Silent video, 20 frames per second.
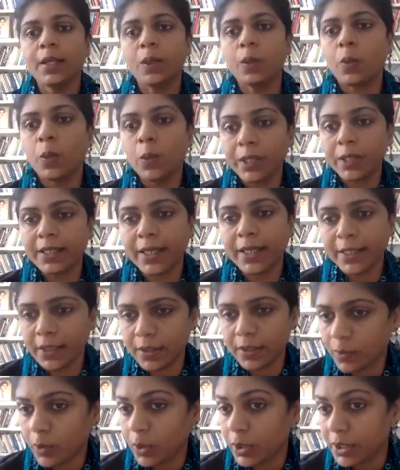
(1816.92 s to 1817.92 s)
What kind
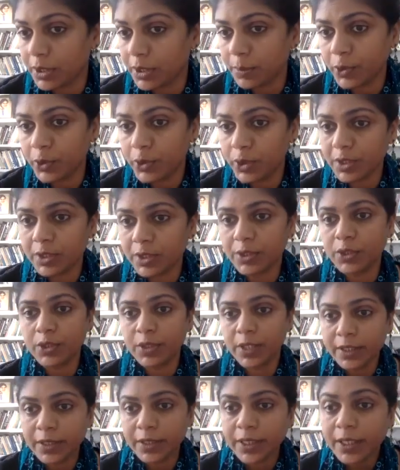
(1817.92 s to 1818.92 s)
of contributions
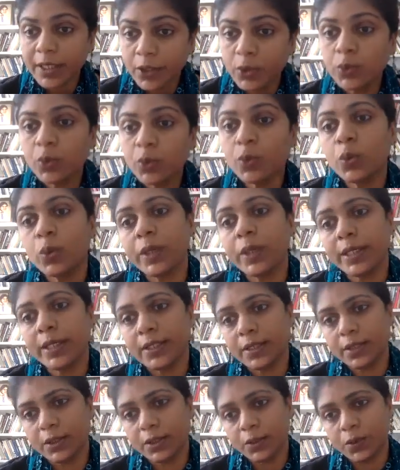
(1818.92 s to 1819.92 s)
they do
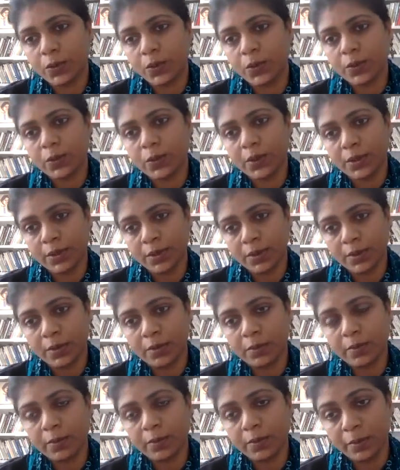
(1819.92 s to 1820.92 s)
into
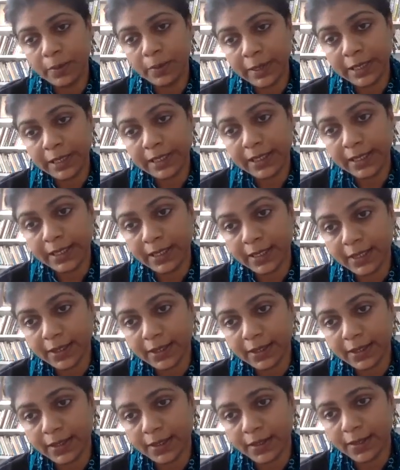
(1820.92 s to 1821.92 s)
making
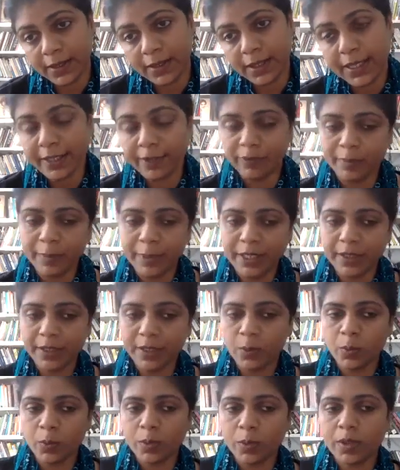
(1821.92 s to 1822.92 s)
it
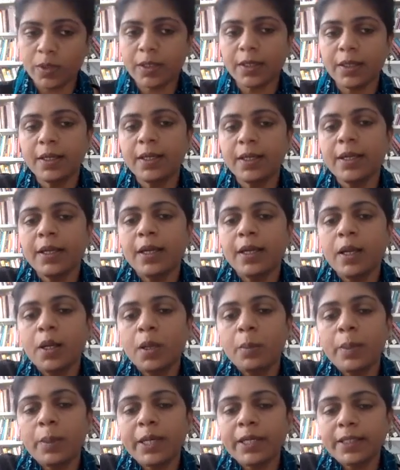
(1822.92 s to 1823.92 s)
life-making work.
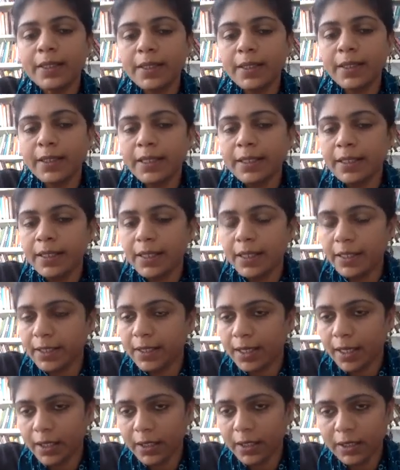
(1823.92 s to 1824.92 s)
But
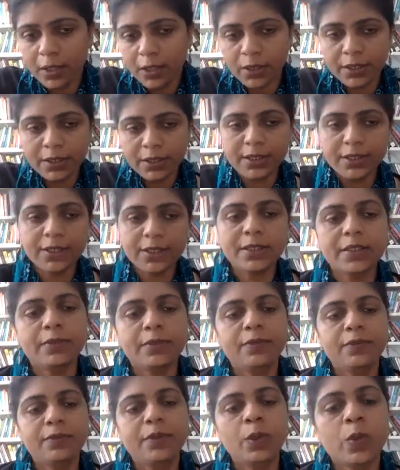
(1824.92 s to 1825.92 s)
in our context,
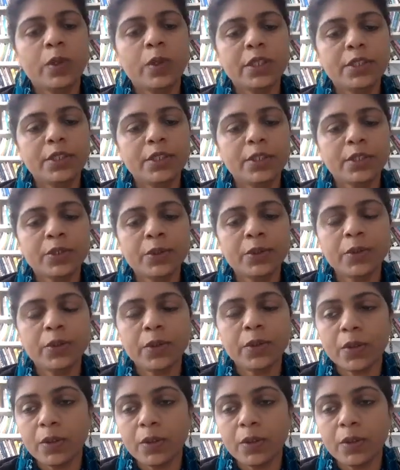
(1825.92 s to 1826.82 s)
if you want to